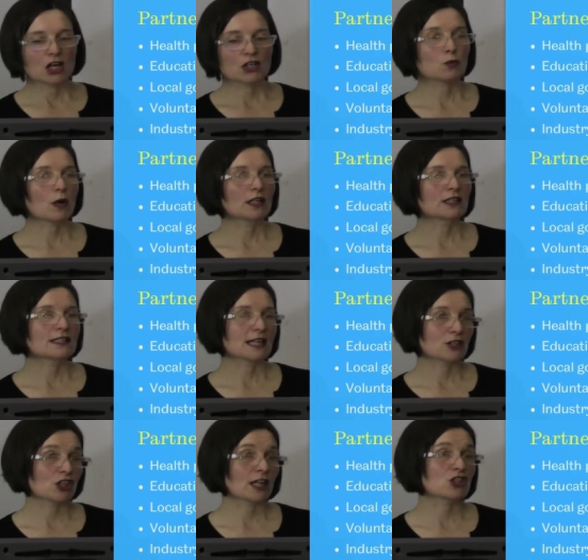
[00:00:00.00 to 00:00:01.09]
as well as
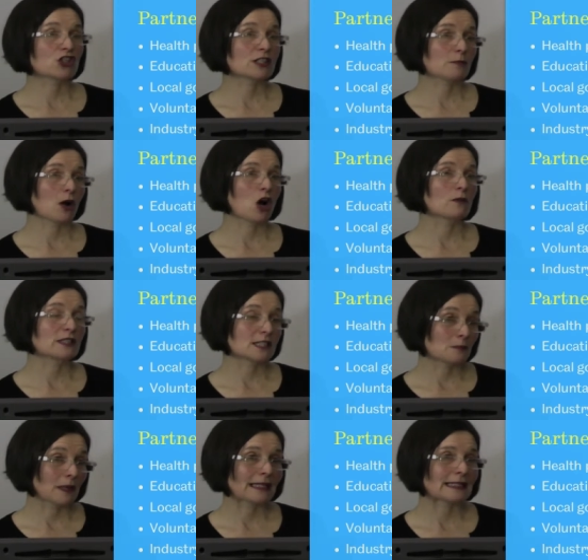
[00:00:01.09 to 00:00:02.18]
education departments
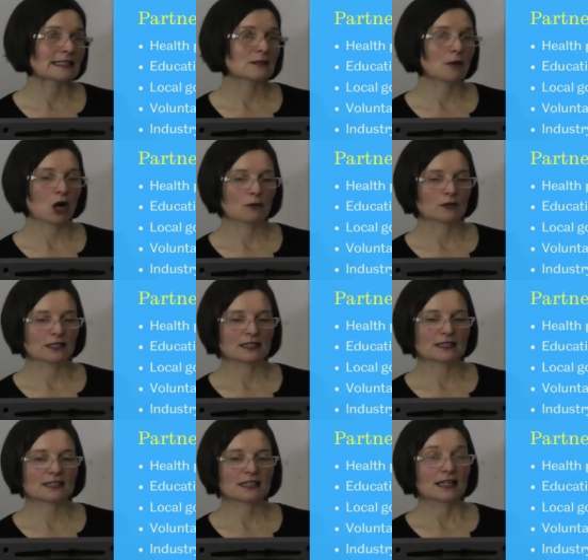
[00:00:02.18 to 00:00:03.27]
and planning
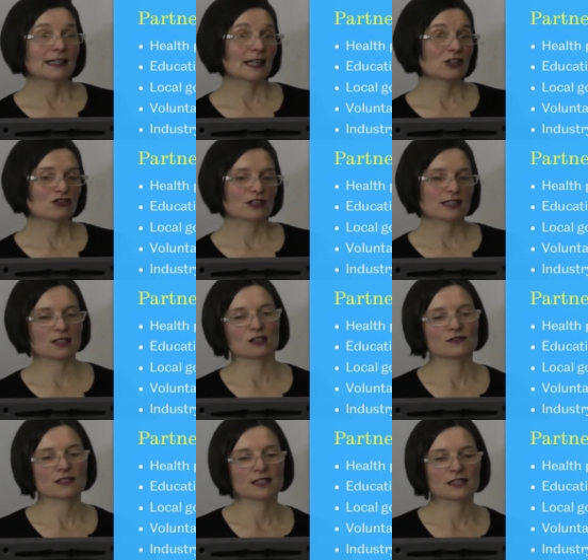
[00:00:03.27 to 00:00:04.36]
departments, catering
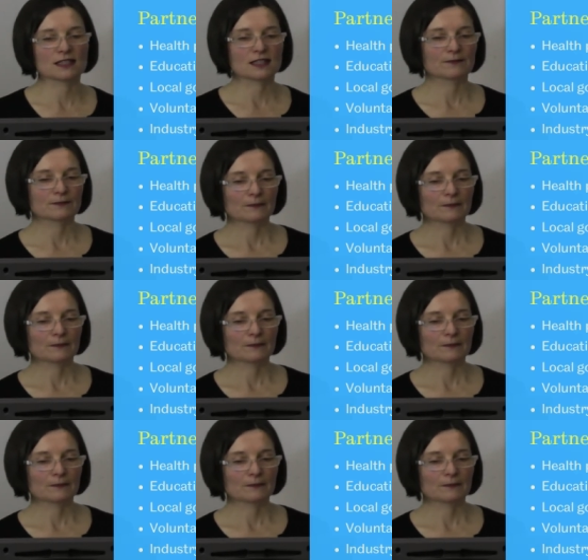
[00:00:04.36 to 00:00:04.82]
services.